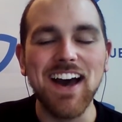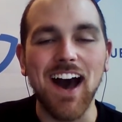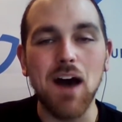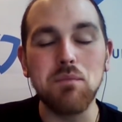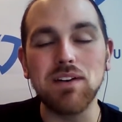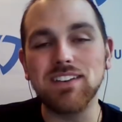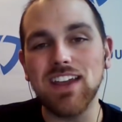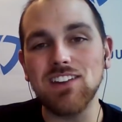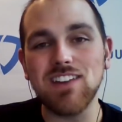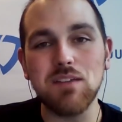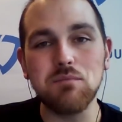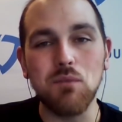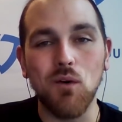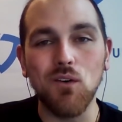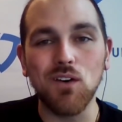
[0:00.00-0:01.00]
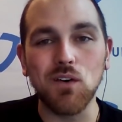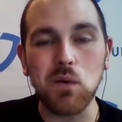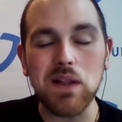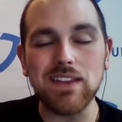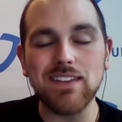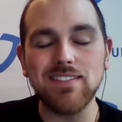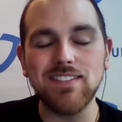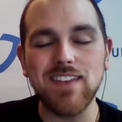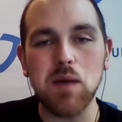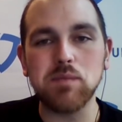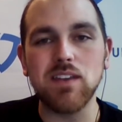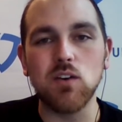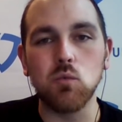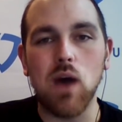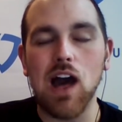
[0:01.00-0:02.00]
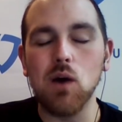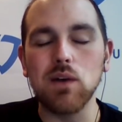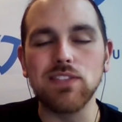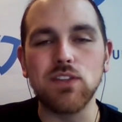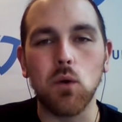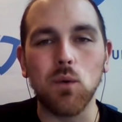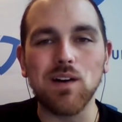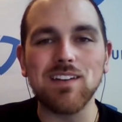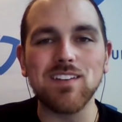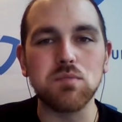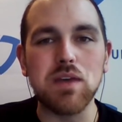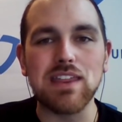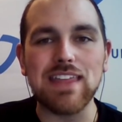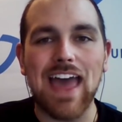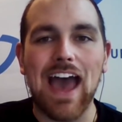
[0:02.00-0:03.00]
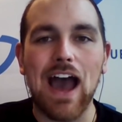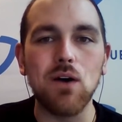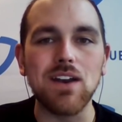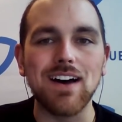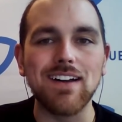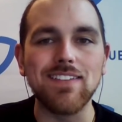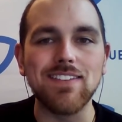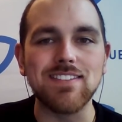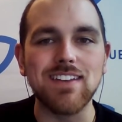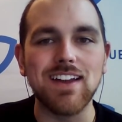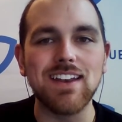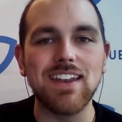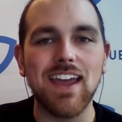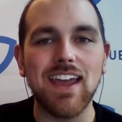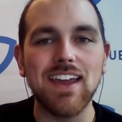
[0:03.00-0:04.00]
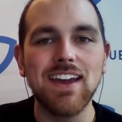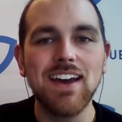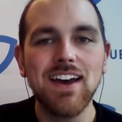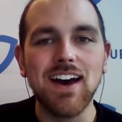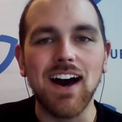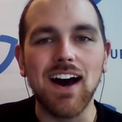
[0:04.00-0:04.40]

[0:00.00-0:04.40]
Uh, but D J Moore really stepped in well with Torrey Smith out on Sunday.